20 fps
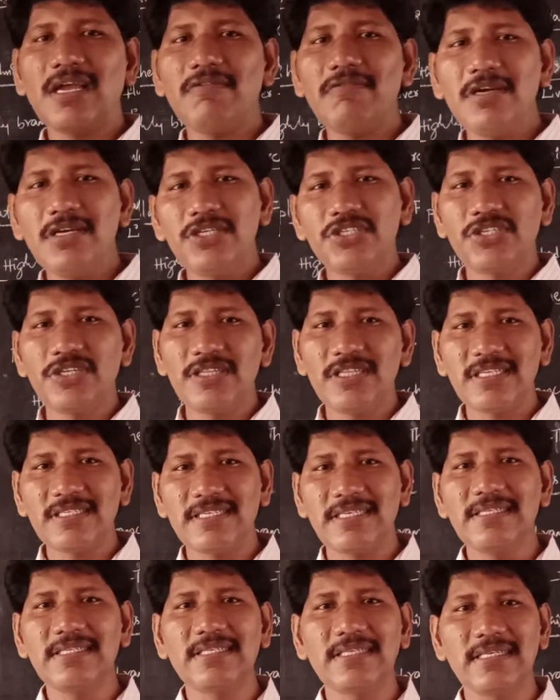Evolution in the
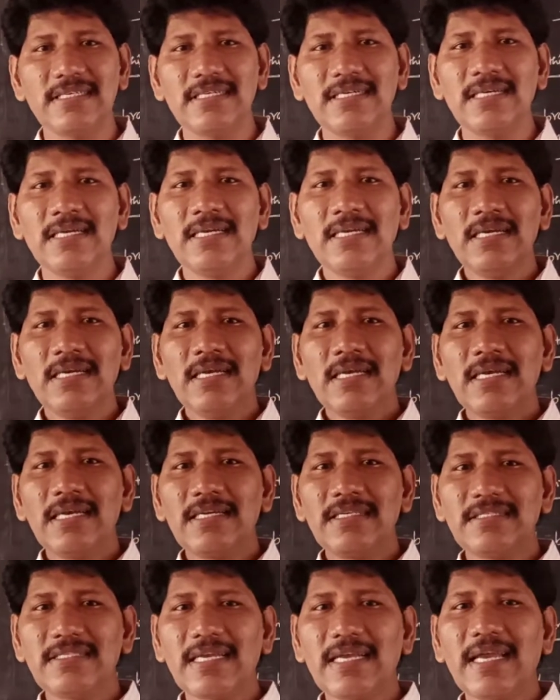sense it
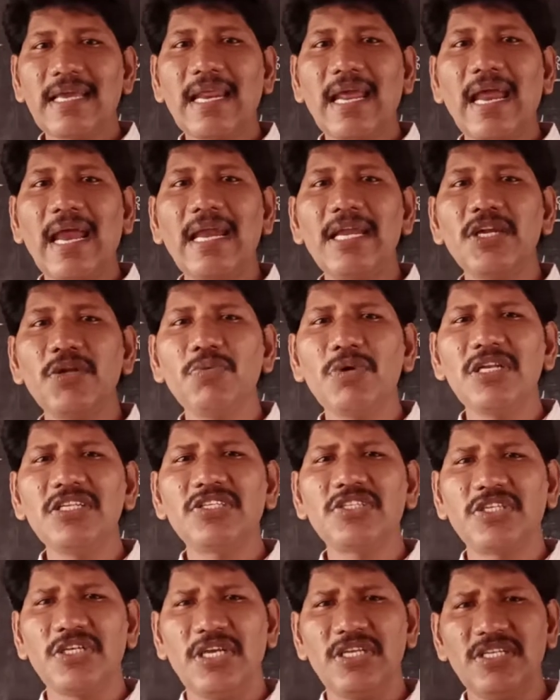is a
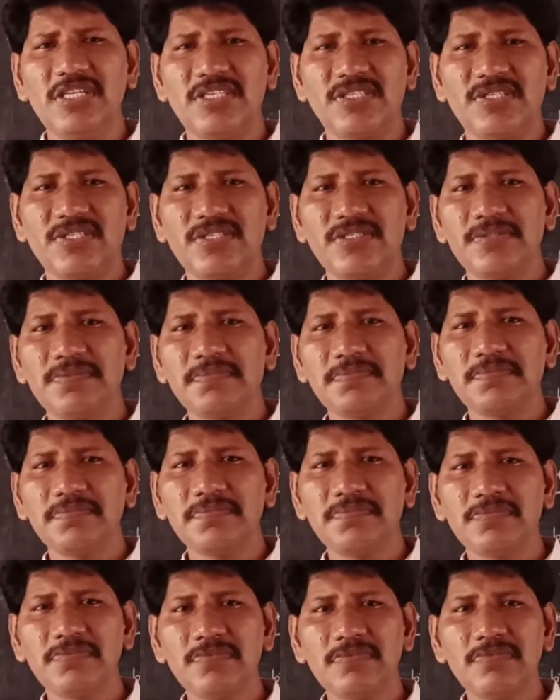gradual changes
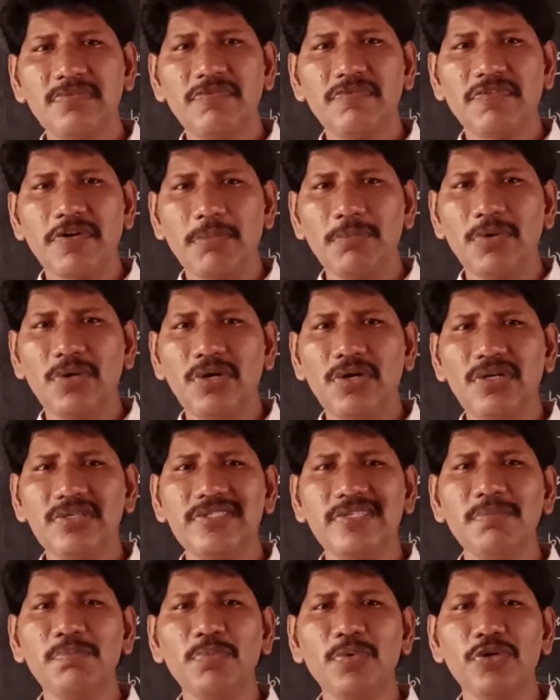from
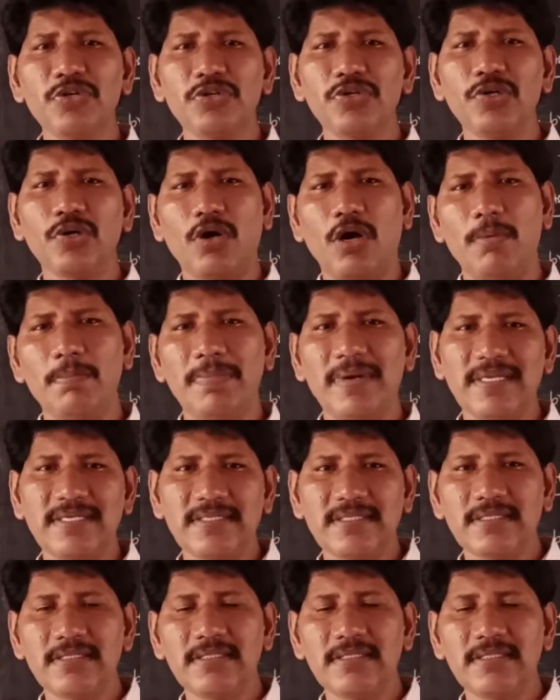simple to complex.